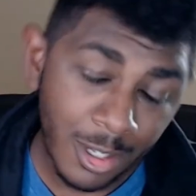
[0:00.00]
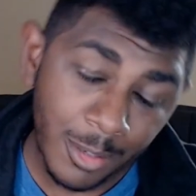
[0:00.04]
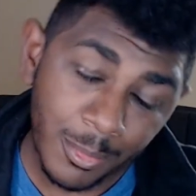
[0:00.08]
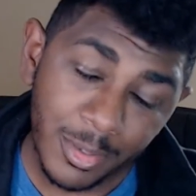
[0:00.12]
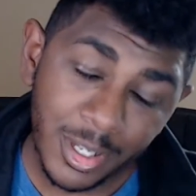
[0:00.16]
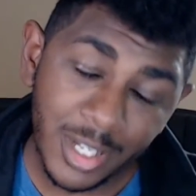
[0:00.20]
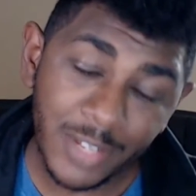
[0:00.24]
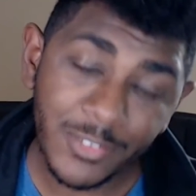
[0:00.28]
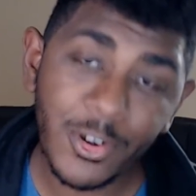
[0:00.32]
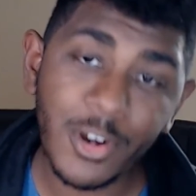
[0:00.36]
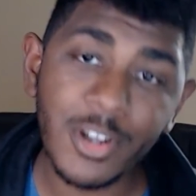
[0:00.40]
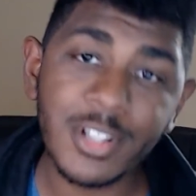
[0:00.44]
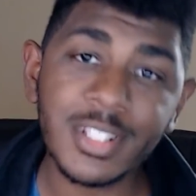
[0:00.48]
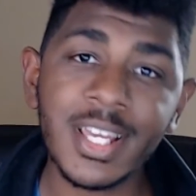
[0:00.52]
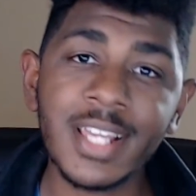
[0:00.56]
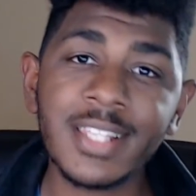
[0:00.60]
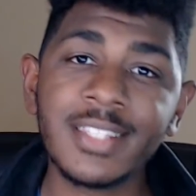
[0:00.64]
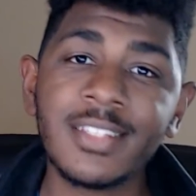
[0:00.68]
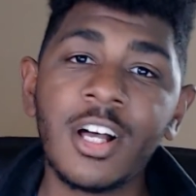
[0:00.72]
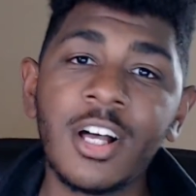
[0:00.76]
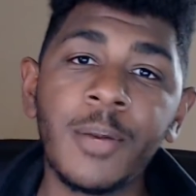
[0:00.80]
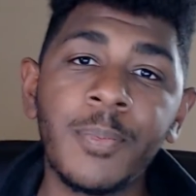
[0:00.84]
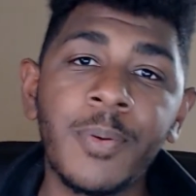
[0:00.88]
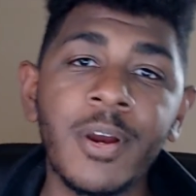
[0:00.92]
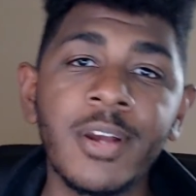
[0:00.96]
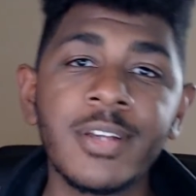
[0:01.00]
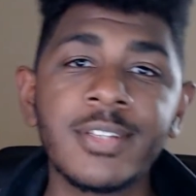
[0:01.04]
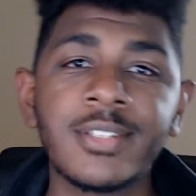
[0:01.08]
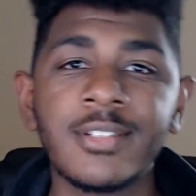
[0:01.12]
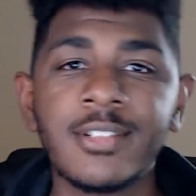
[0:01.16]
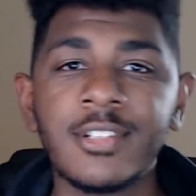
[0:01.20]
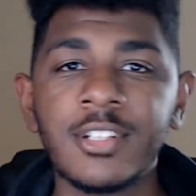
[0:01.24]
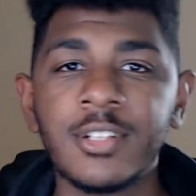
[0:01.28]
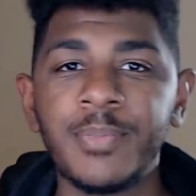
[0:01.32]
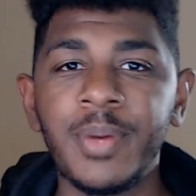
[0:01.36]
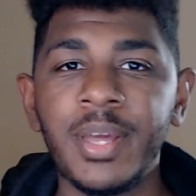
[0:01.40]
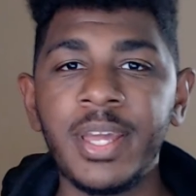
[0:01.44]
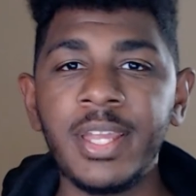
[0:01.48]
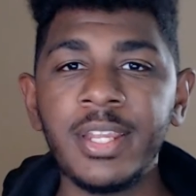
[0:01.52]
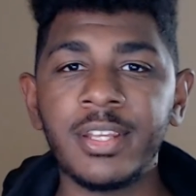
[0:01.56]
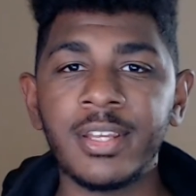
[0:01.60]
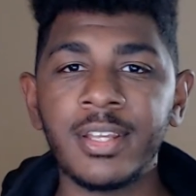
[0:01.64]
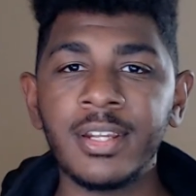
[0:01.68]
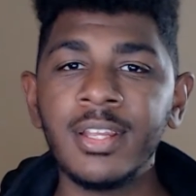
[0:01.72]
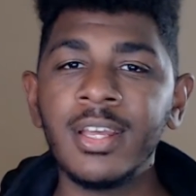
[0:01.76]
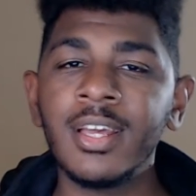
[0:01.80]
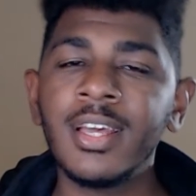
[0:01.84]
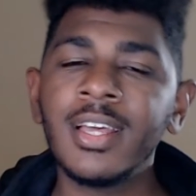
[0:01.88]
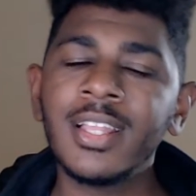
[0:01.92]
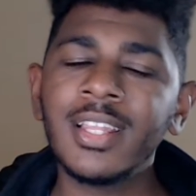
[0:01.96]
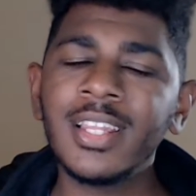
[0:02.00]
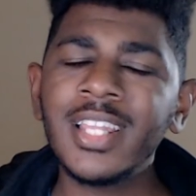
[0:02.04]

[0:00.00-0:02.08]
But of course, that's all personal opinion.